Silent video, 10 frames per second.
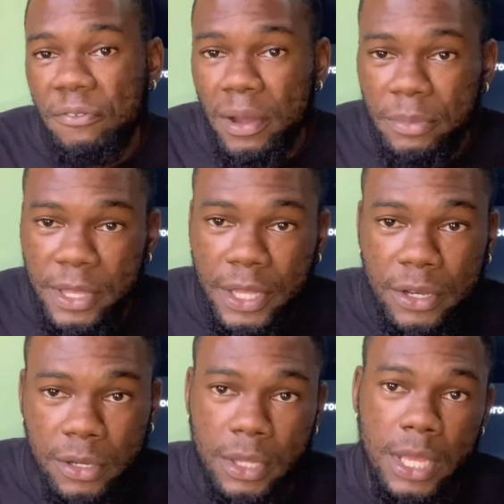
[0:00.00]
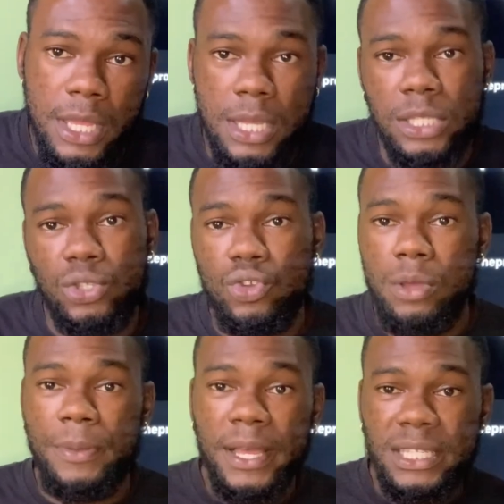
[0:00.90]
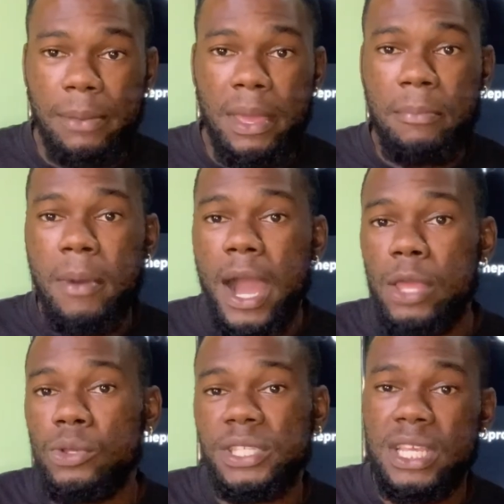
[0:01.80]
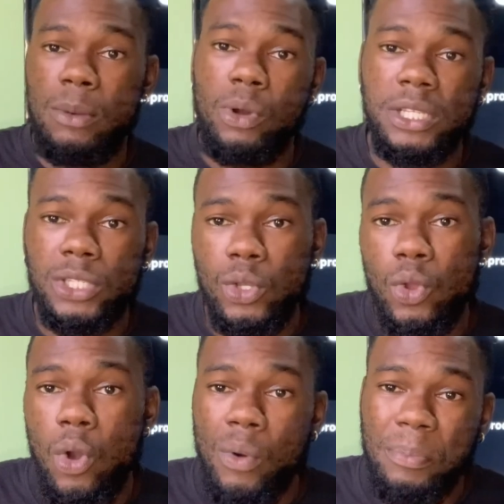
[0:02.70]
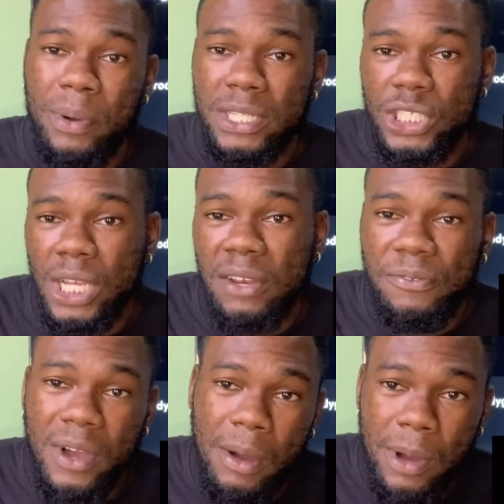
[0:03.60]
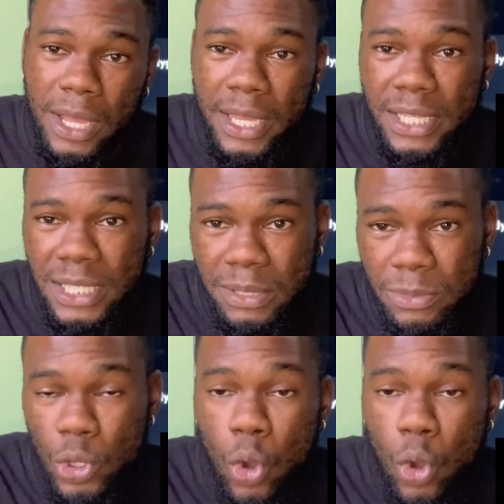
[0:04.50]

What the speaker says: for me, you know. You see me, I say, remember, you see him once, so no weapon shall form against me.